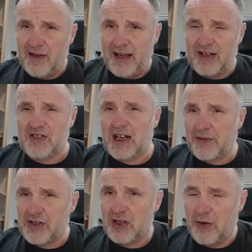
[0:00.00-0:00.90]
instead
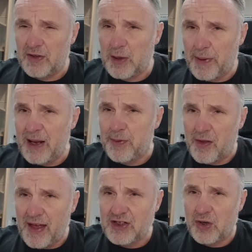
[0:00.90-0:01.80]
of serving the people,
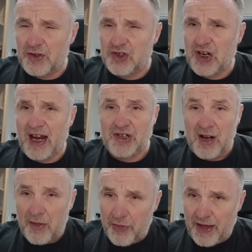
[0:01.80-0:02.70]
and that's got to change.
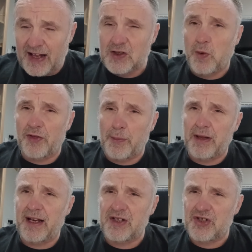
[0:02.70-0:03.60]
That's what the
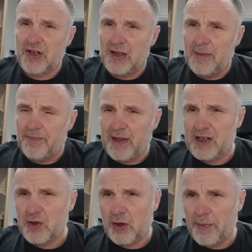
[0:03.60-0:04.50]
pledge
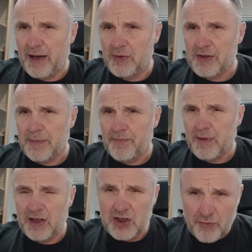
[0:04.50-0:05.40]
is all about.
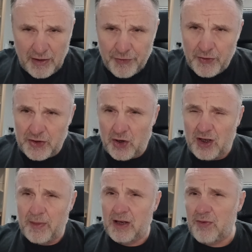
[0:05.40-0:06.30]
And as you read through the
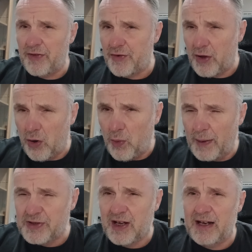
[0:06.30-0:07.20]
document, you read through the whole
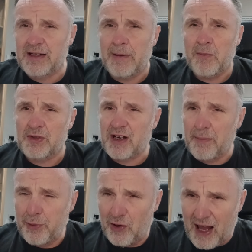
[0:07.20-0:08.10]
website, which I
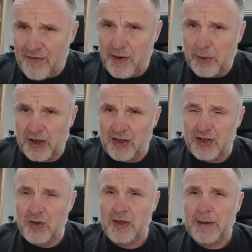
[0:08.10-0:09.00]
implore everybody to
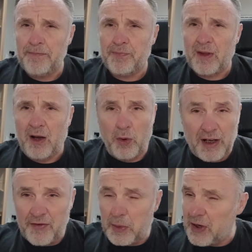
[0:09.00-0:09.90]
do. I want
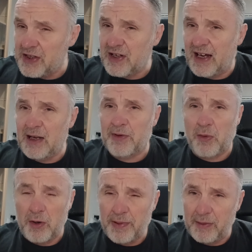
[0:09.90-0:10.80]
everybody to sign it, but I
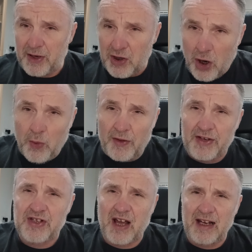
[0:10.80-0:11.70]
want people to know what
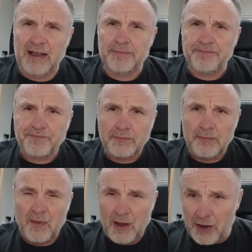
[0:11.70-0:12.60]
they're signing
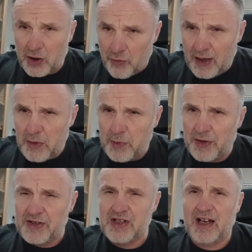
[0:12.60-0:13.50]
and agree with
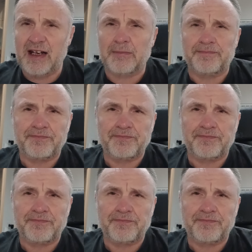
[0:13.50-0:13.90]
what they're signing.